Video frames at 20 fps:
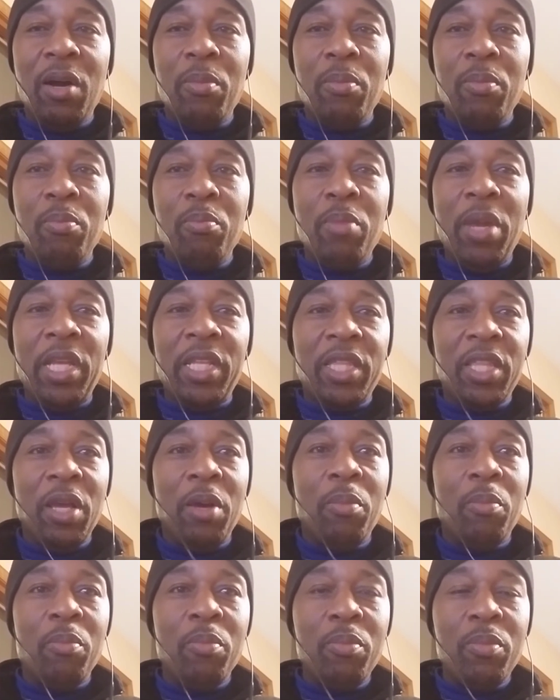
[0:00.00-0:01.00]
make
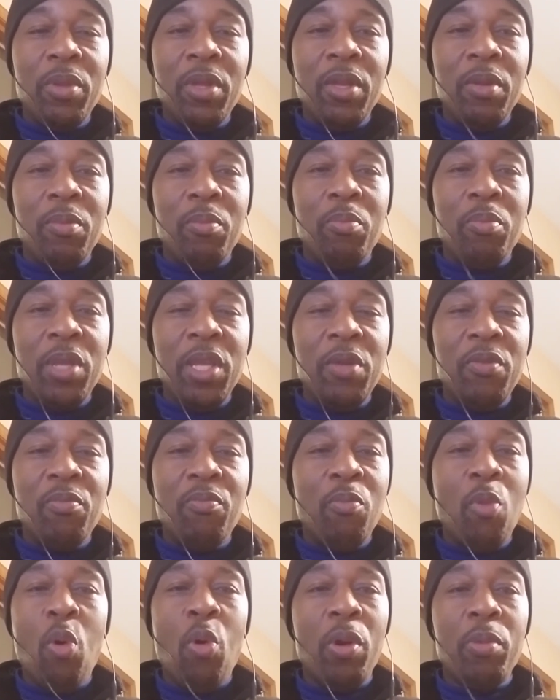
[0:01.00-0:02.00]
them be
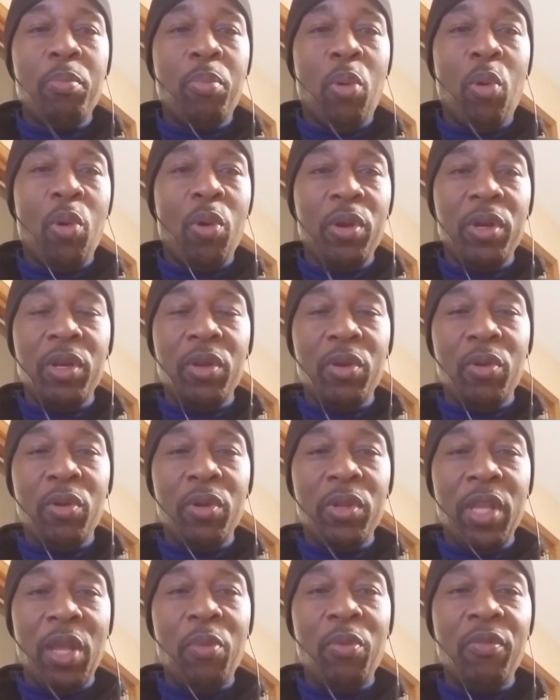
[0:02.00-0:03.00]
more important, or
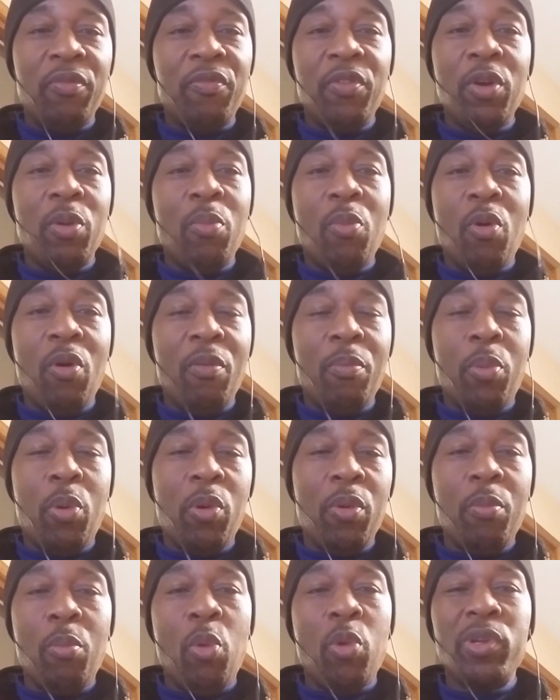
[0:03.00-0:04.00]
they would feel more
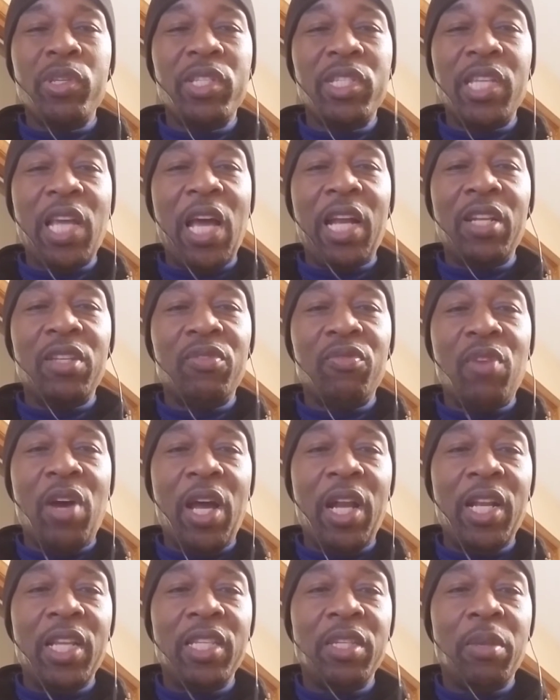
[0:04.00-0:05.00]
important, more
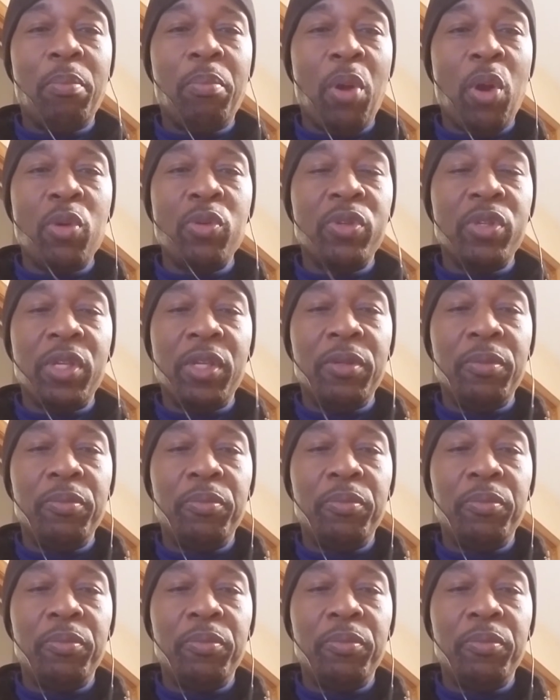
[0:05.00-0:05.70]
satisfied as a person.